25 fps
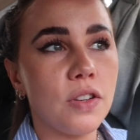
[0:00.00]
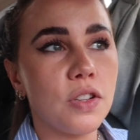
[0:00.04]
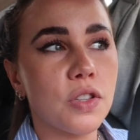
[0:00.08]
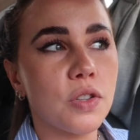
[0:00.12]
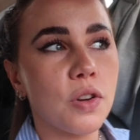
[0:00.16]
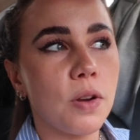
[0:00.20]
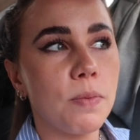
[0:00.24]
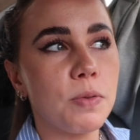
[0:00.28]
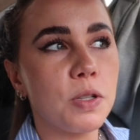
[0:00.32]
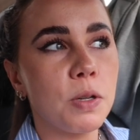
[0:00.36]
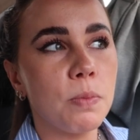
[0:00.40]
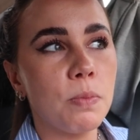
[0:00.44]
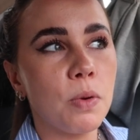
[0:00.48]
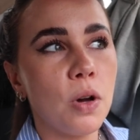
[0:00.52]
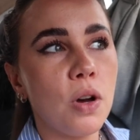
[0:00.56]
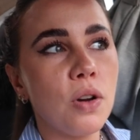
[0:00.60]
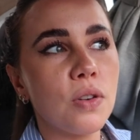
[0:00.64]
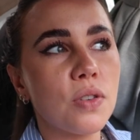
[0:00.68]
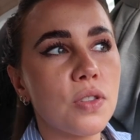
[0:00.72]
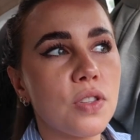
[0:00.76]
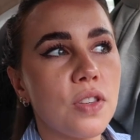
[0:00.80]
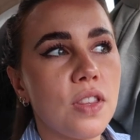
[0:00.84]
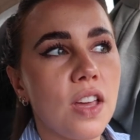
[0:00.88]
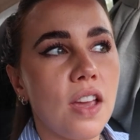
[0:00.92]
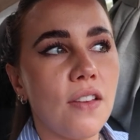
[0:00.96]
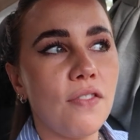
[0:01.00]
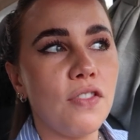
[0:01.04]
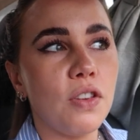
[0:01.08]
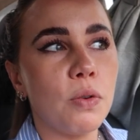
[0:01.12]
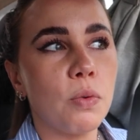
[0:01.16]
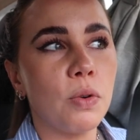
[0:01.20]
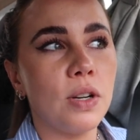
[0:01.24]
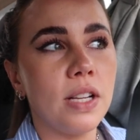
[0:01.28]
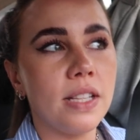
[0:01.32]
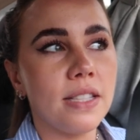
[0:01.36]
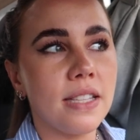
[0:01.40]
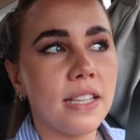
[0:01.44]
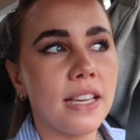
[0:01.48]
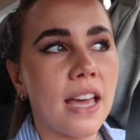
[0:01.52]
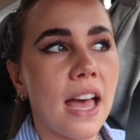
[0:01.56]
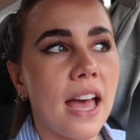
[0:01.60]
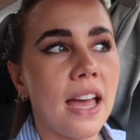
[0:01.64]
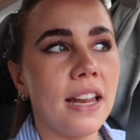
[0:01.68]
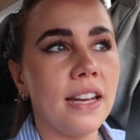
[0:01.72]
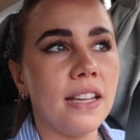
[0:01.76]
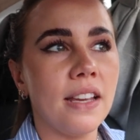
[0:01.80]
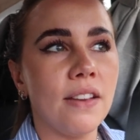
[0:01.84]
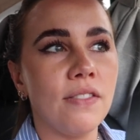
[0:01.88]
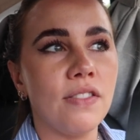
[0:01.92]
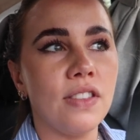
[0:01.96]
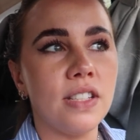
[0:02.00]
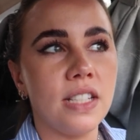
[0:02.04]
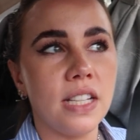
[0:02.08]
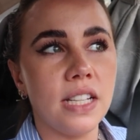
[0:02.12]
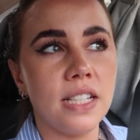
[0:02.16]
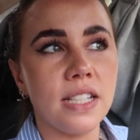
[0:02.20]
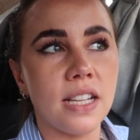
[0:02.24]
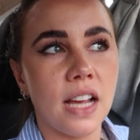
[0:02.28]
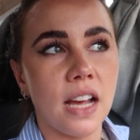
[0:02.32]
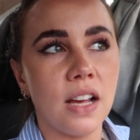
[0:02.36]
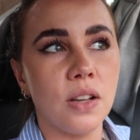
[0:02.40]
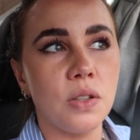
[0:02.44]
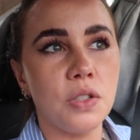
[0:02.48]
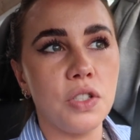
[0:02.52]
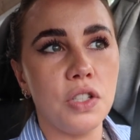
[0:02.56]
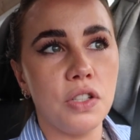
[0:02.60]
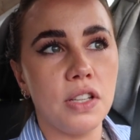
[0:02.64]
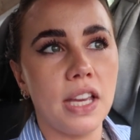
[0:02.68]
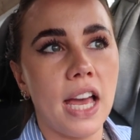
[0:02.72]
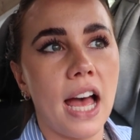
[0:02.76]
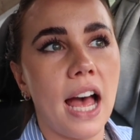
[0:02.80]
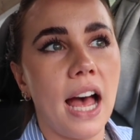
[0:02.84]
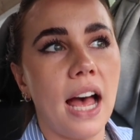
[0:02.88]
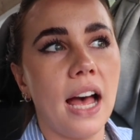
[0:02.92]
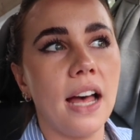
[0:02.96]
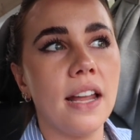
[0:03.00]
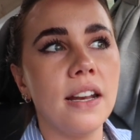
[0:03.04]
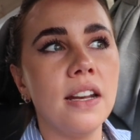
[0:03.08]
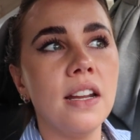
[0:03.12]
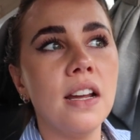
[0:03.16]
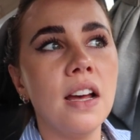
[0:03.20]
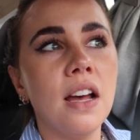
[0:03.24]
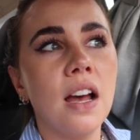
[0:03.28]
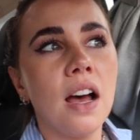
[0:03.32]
the description box. So that if you wanted to get any of the details, you can.